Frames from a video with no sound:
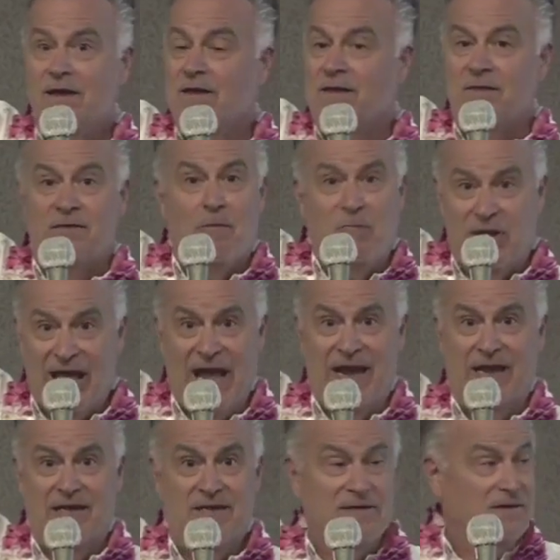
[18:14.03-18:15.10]
the
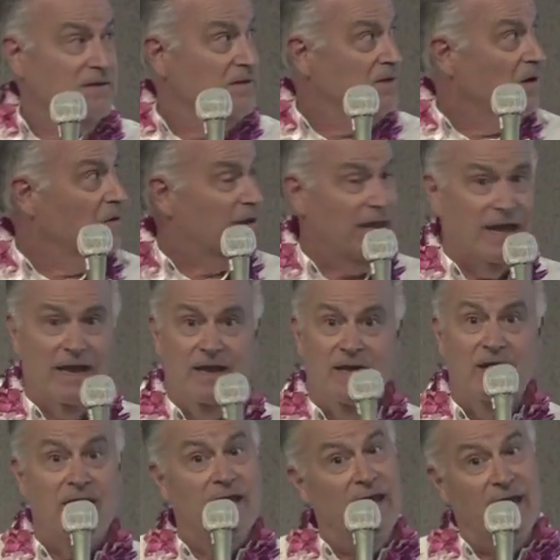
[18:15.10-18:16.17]
planet, okay?
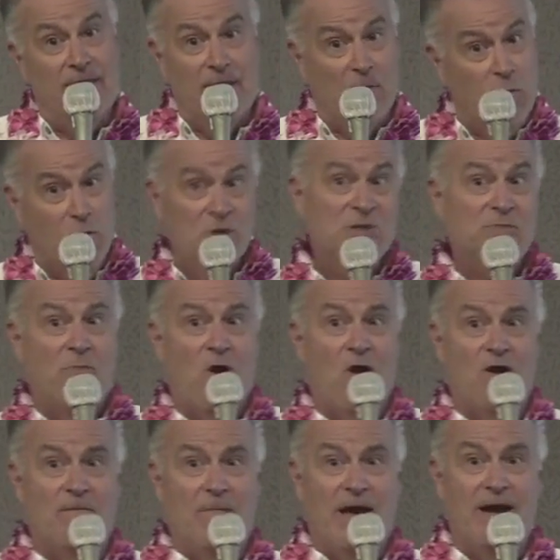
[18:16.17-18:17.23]
And the worst part
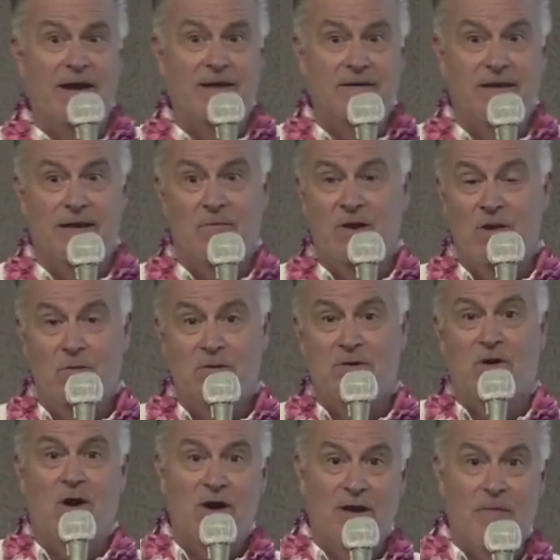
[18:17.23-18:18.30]
about it, and we don't
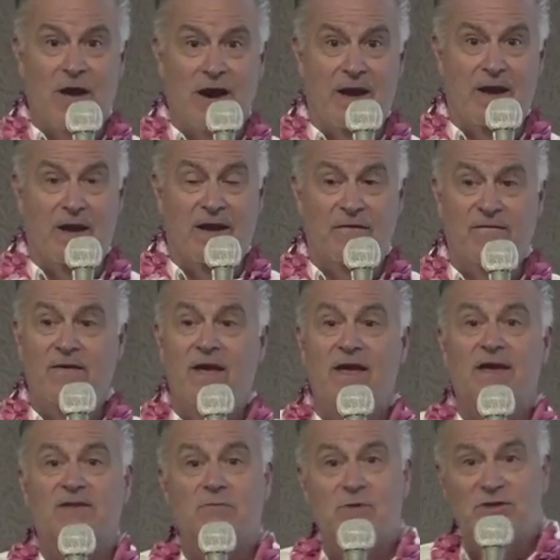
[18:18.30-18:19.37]
talk about it enough,
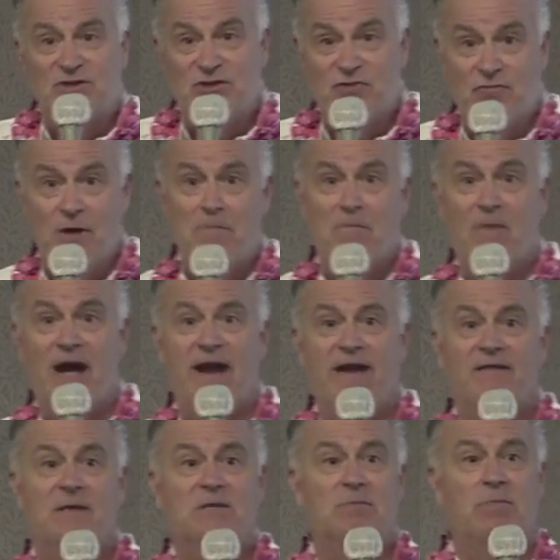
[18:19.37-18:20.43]
is we're strip mining
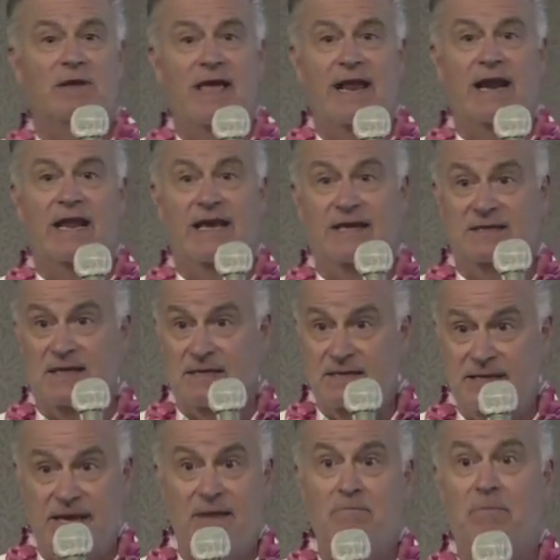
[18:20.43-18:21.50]
this planet like it's a
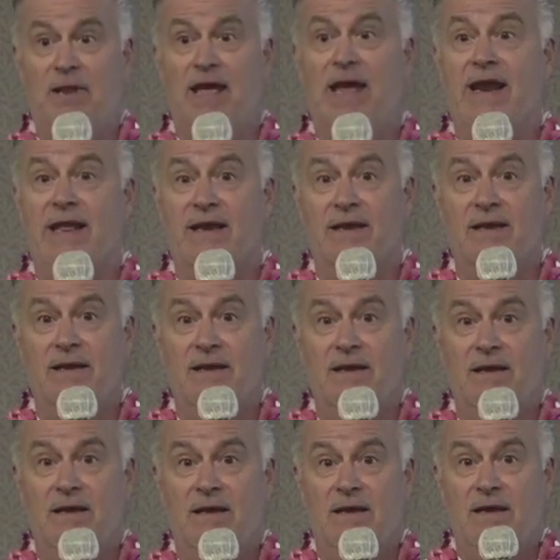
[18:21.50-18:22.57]
dead planet.
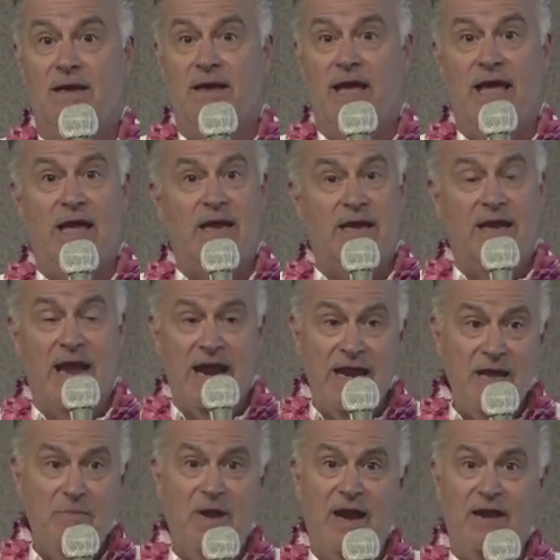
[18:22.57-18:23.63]
And
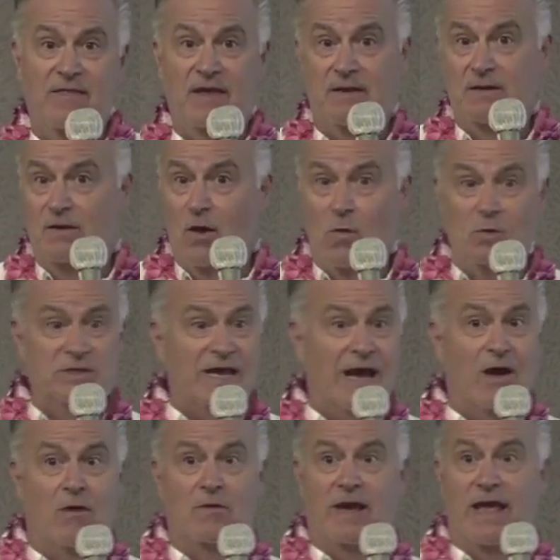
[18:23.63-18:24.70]
anybody that goes
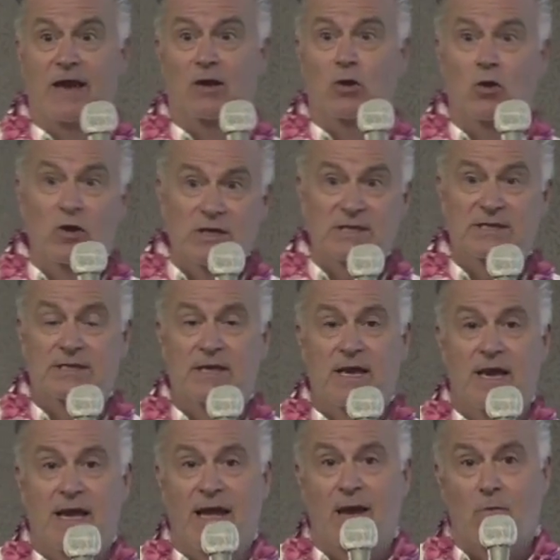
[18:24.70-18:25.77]
out and looks
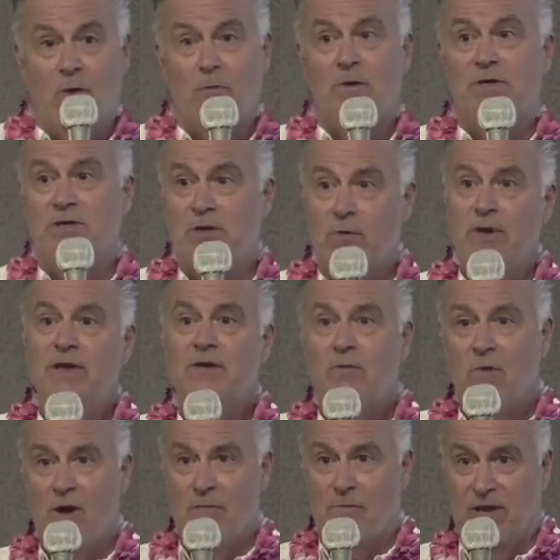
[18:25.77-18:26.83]
at what we're doing to
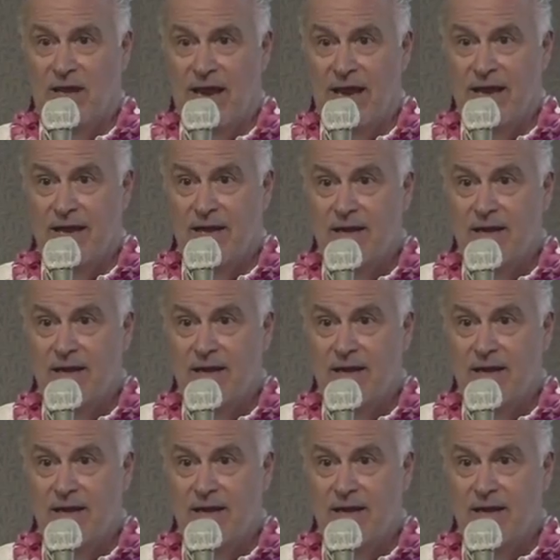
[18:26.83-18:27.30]
our planet,